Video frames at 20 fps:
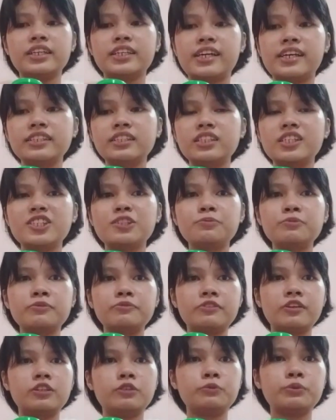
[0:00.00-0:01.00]
guys, let's
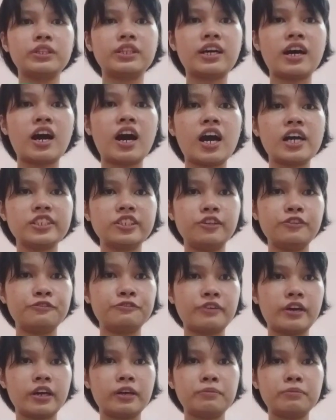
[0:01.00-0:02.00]
move on with the other
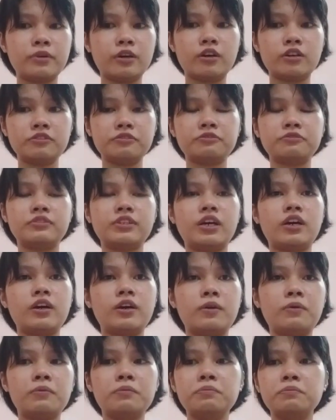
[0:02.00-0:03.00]
5 of
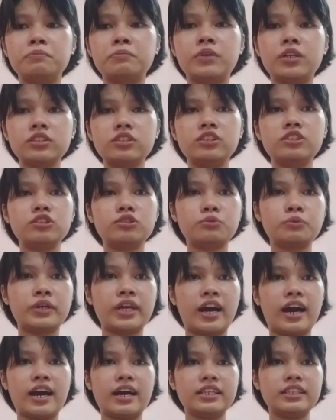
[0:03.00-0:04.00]
the mothers we
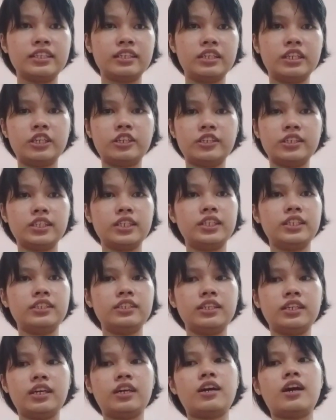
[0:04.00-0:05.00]
had here in
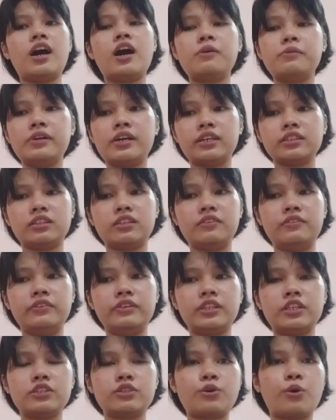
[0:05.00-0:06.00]
our
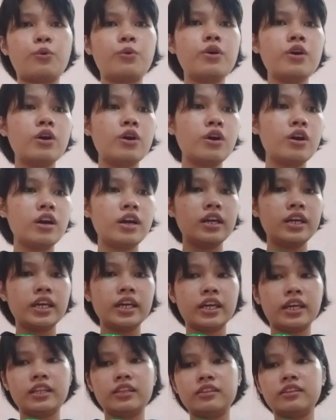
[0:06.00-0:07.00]
activity. So
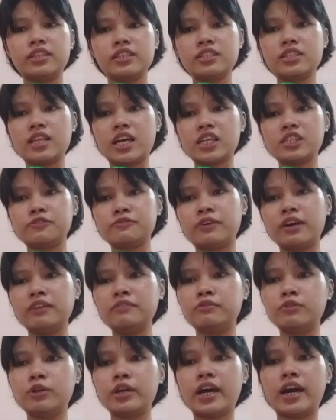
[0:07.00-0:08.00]
in this last
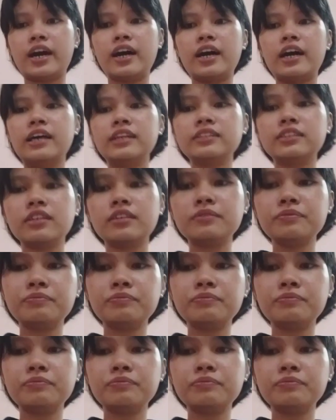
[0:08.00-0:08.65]
5, we had